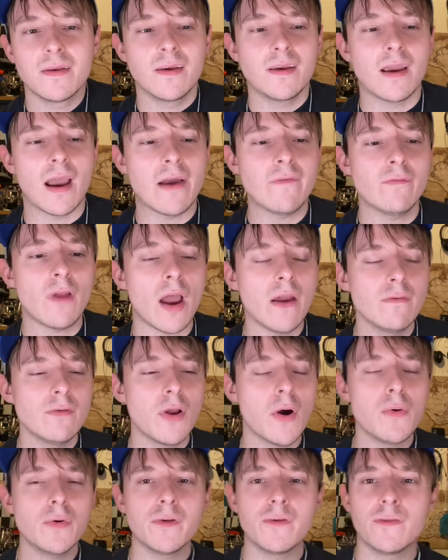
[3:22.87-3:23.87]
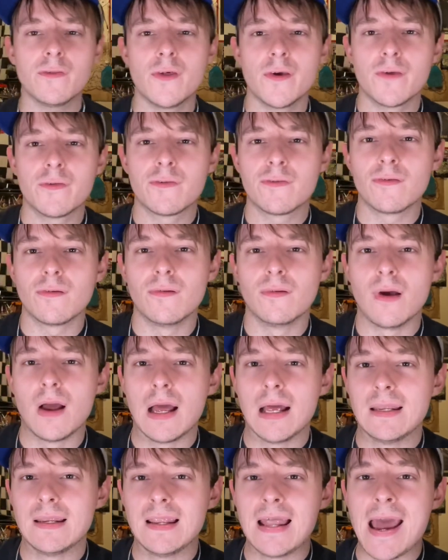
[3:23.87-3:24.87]
I noticed this
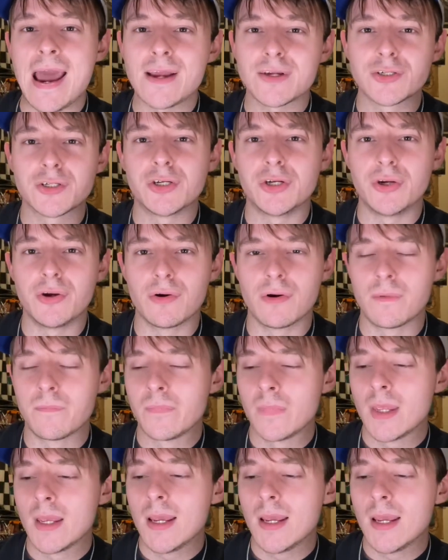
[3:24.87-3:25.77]
last year.